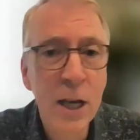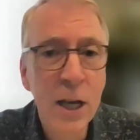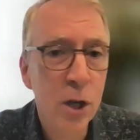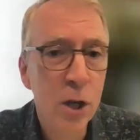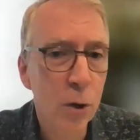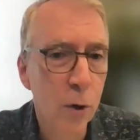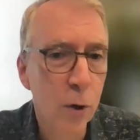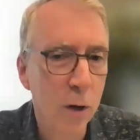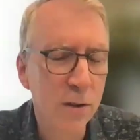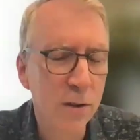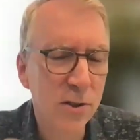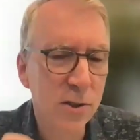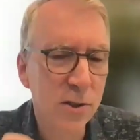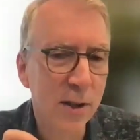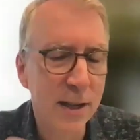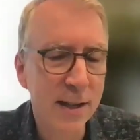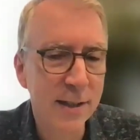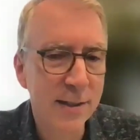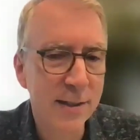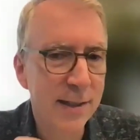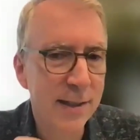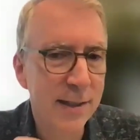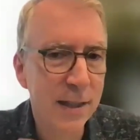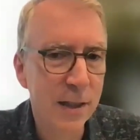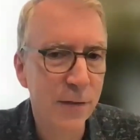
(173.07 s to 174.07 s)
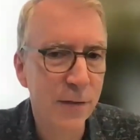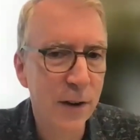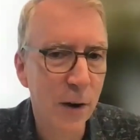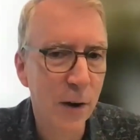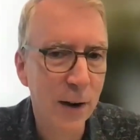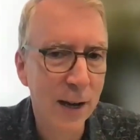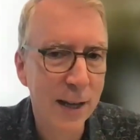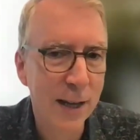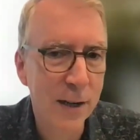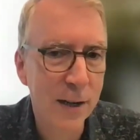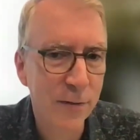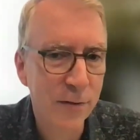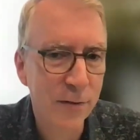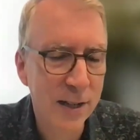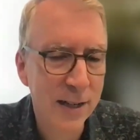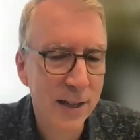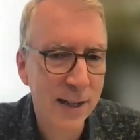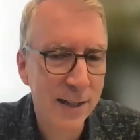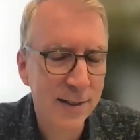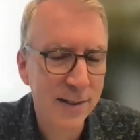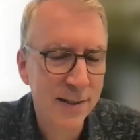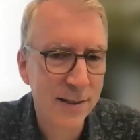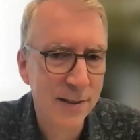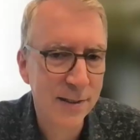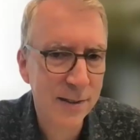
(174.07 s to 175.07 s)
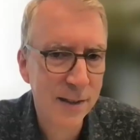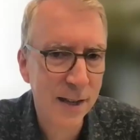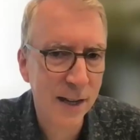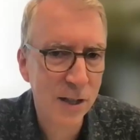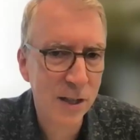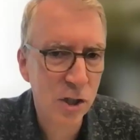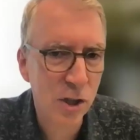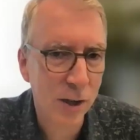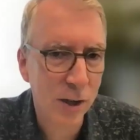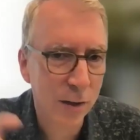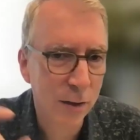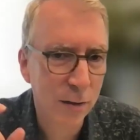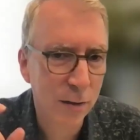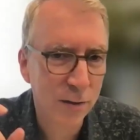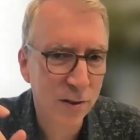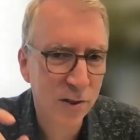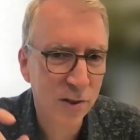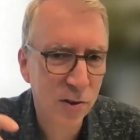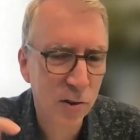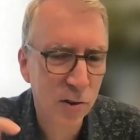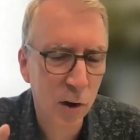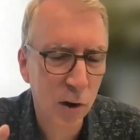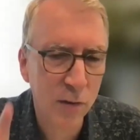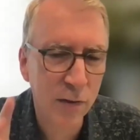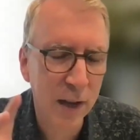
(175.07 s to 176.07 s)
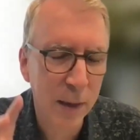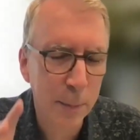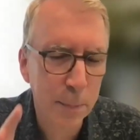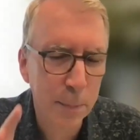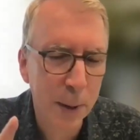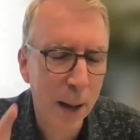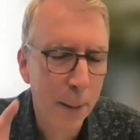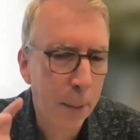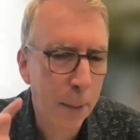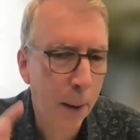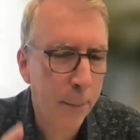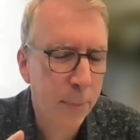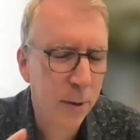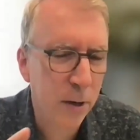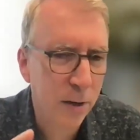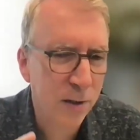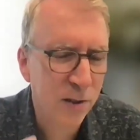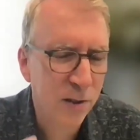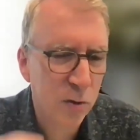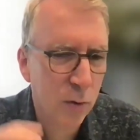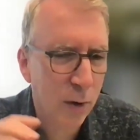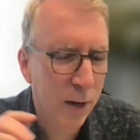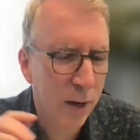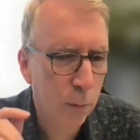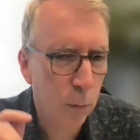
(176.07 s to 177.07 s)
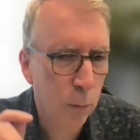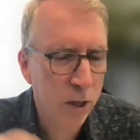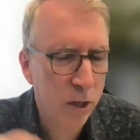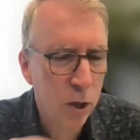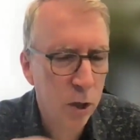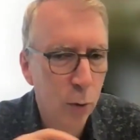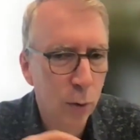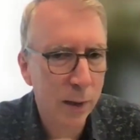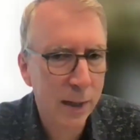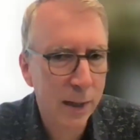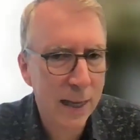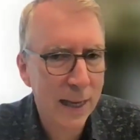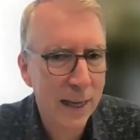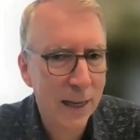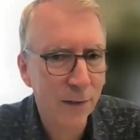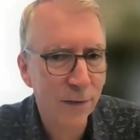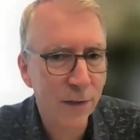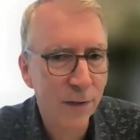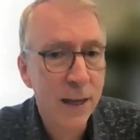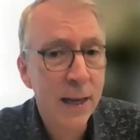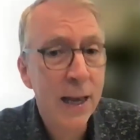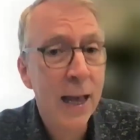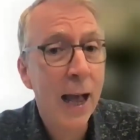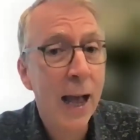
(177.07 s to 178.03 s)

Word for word: You're also going to see at the very end of today's discussion, a little survey pop up on your screen when you leave.